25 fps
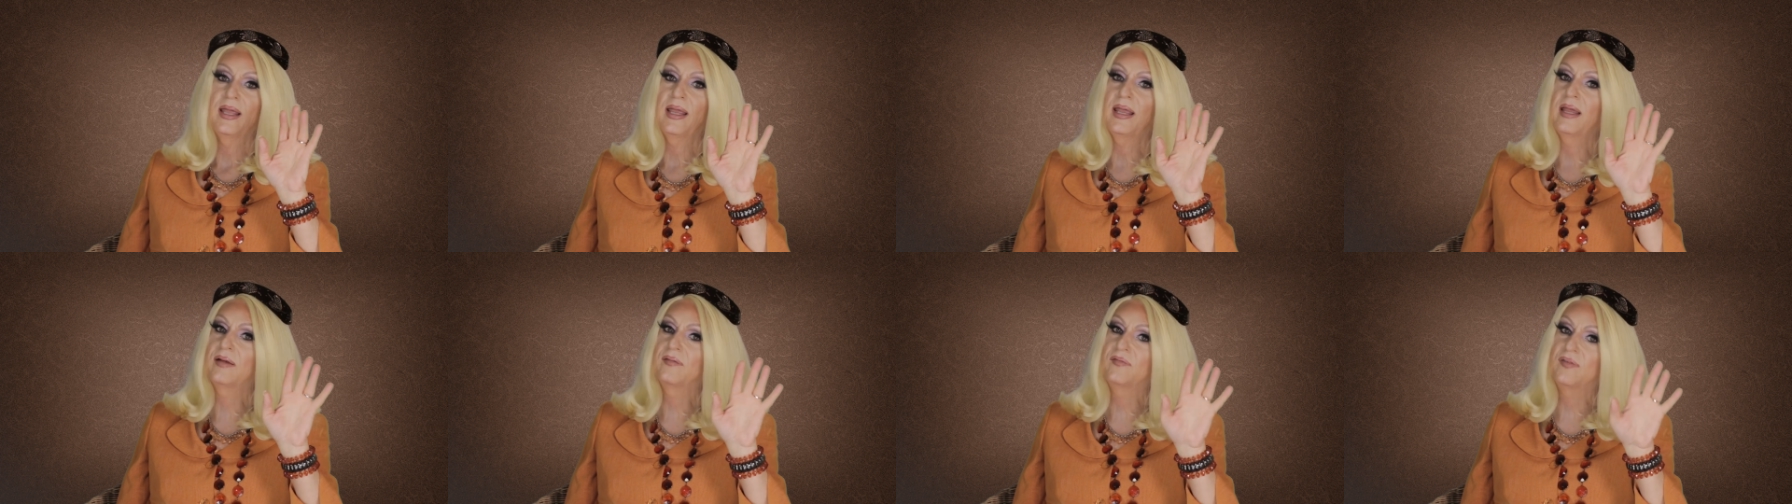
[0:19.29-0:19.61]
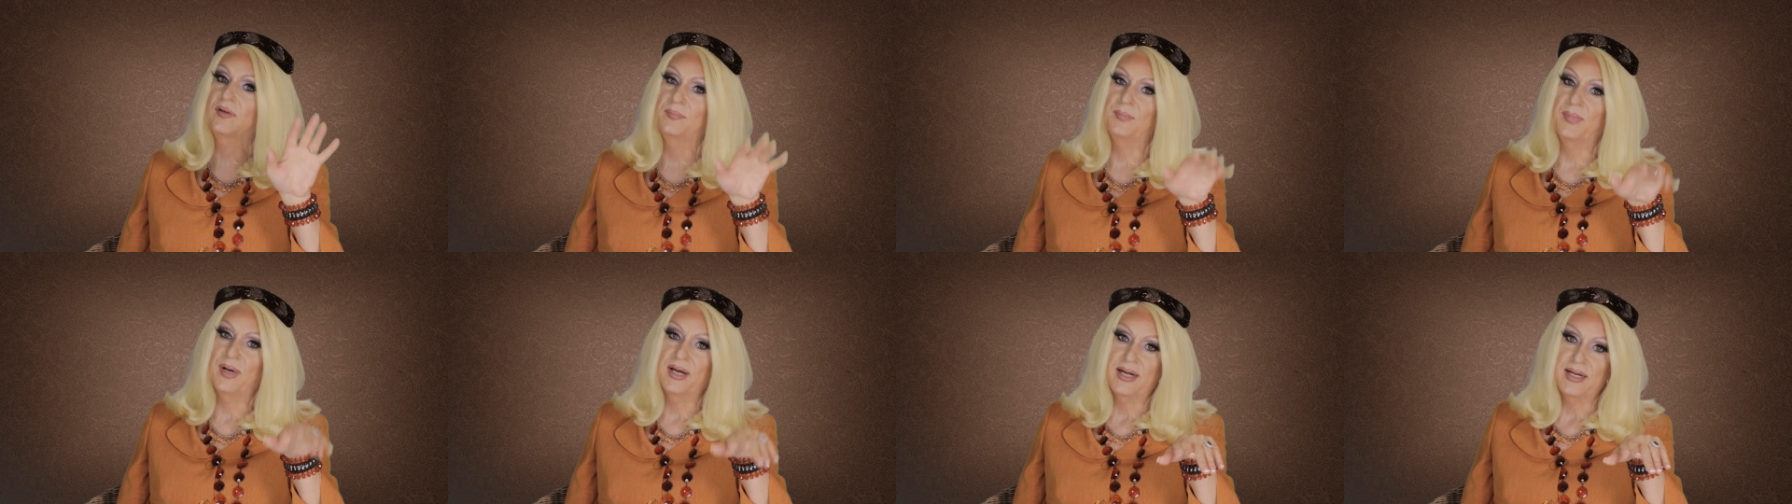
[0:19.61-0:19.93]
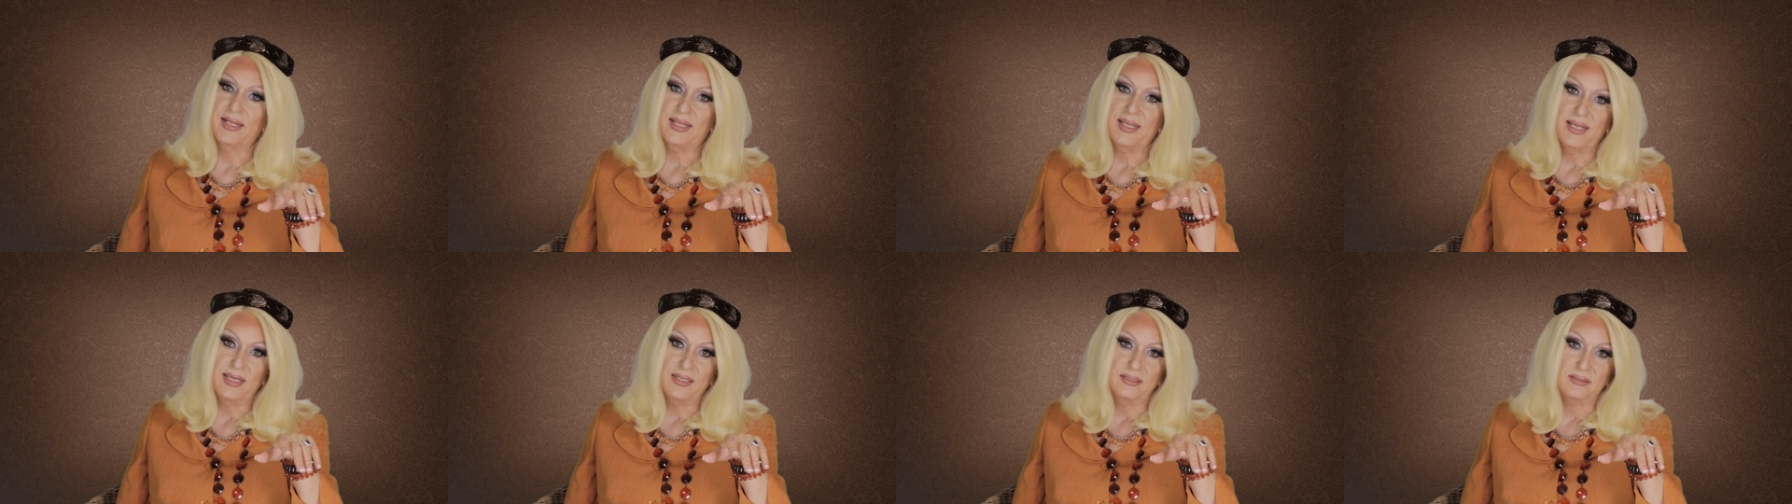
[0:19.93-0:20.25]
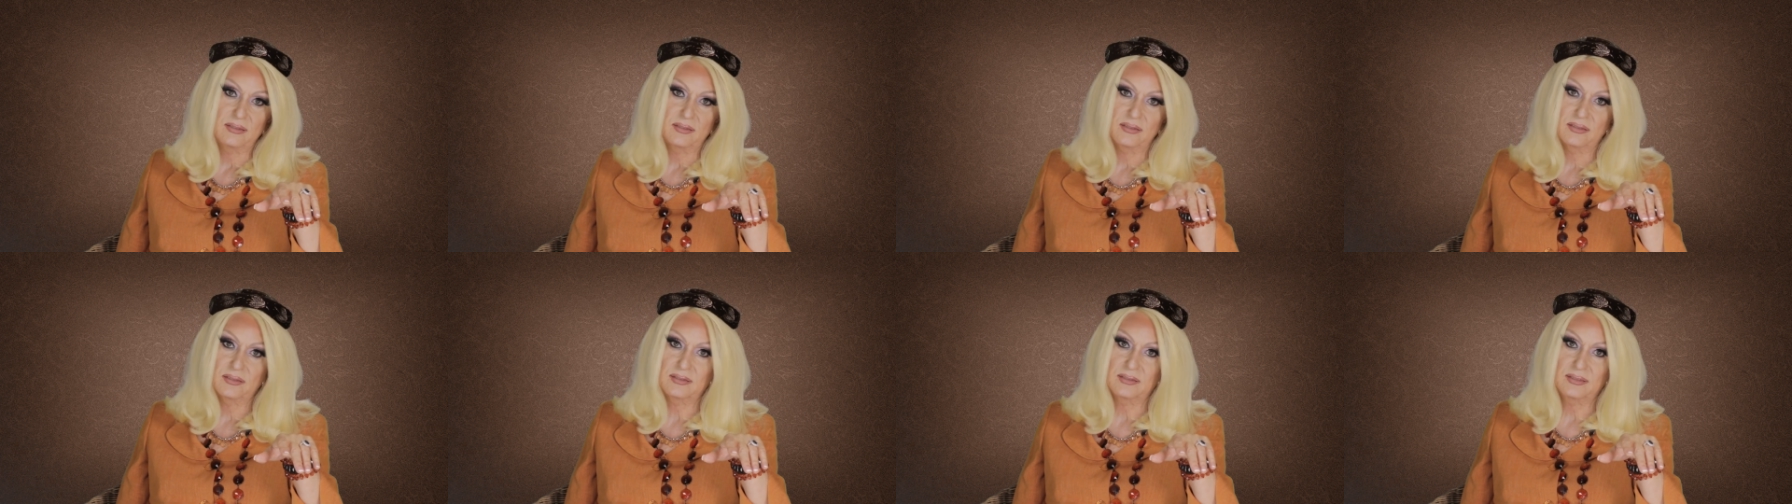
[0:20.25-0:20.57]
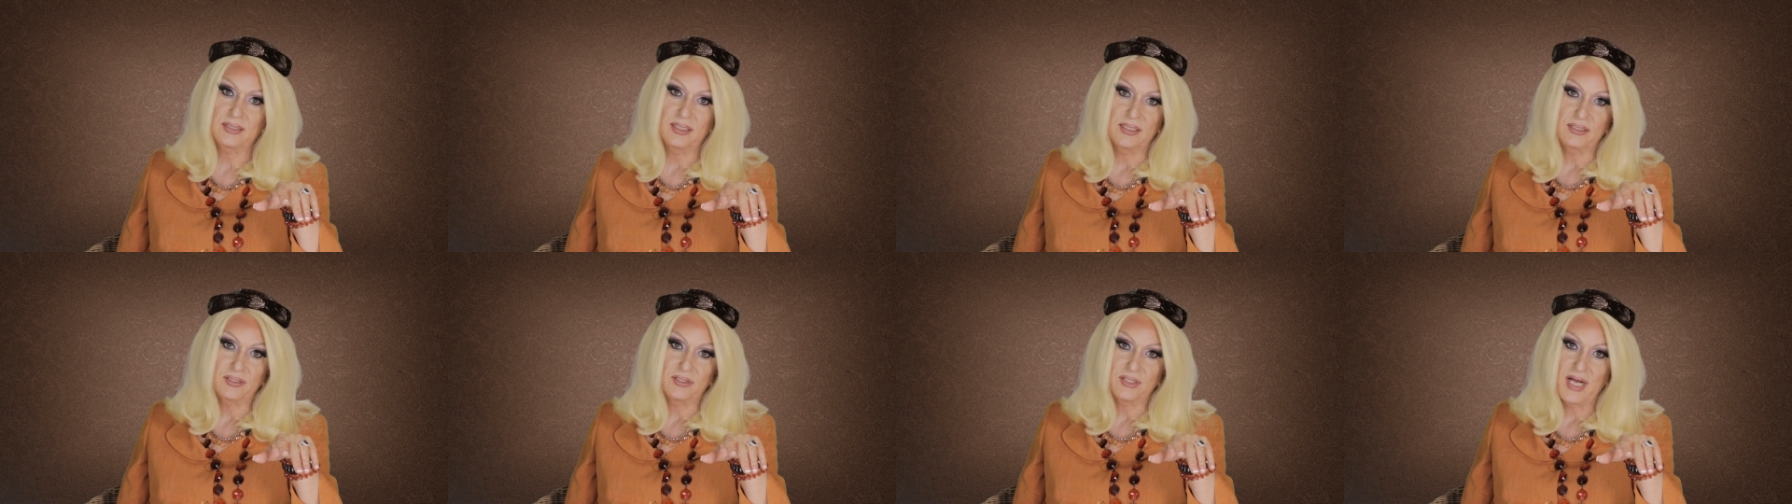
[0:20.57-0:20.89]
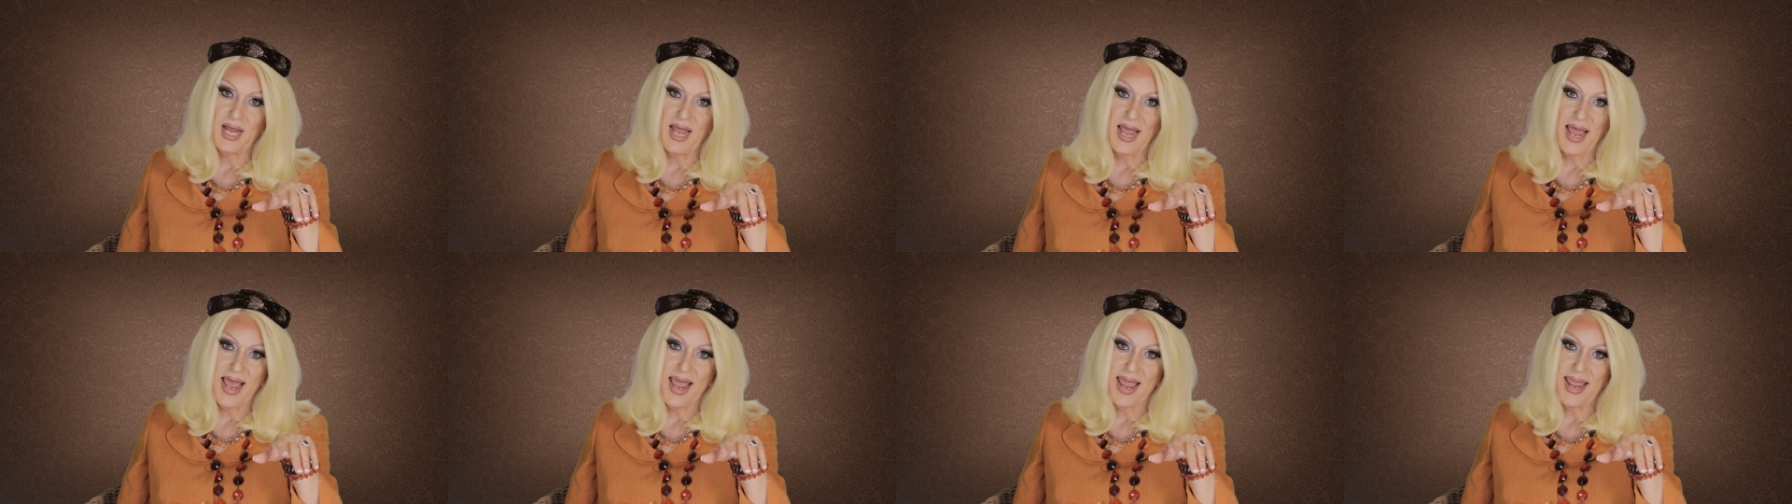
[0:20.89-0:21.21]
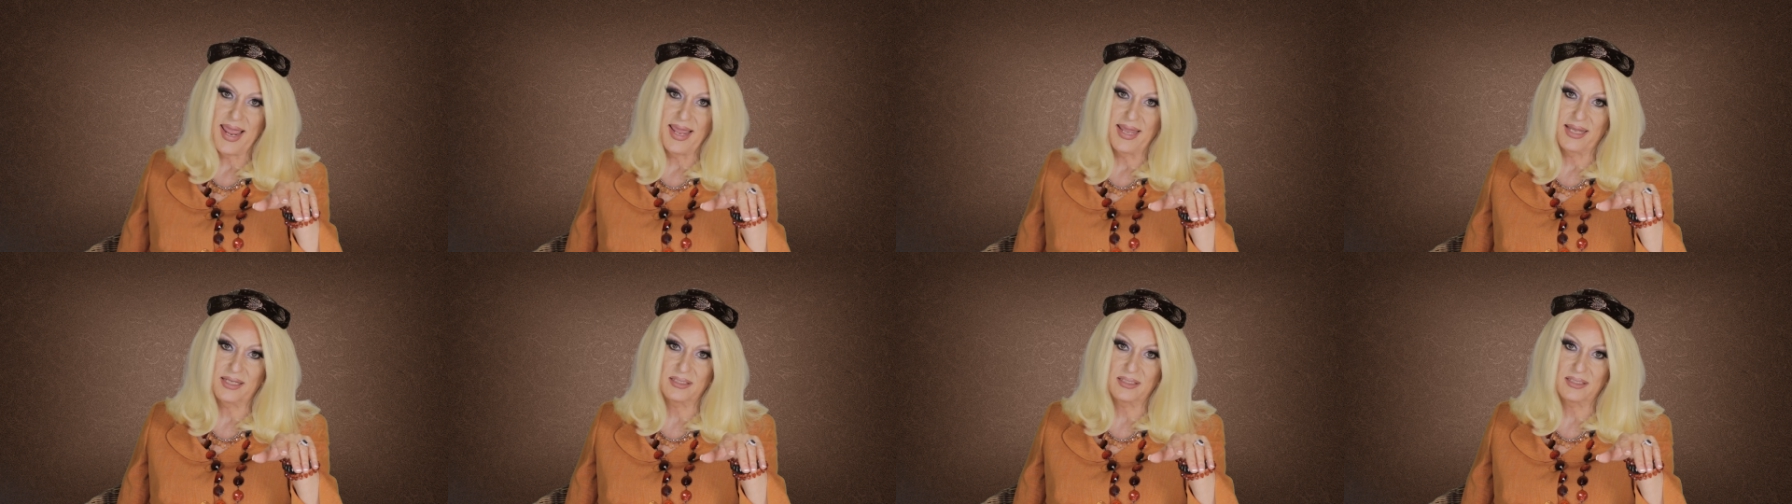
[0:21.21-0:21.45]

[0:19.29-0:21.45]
Everybody has such high